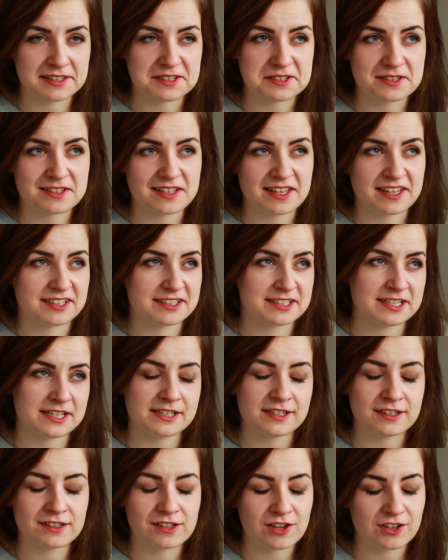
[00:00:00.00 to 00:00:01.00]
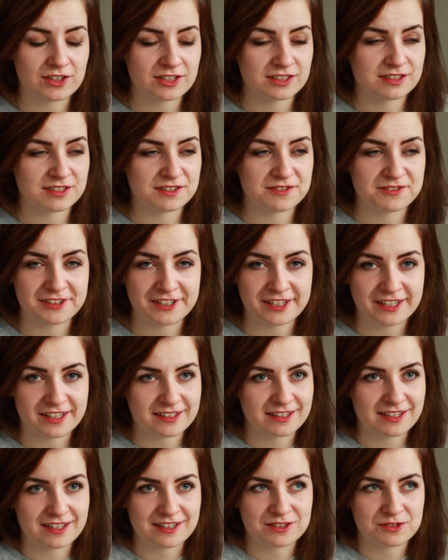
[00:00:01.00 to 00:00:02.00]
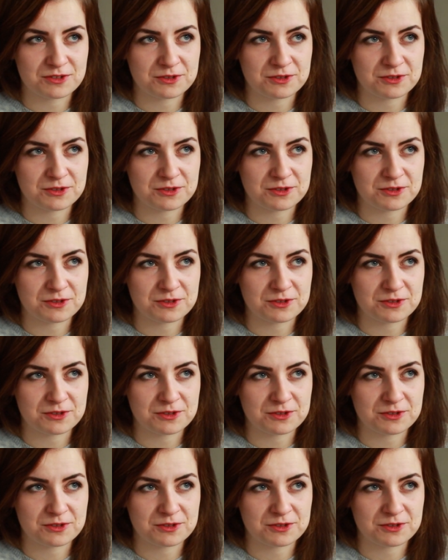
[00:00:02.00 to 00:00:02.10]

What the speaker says: it's like 10 o'clock in the evening and I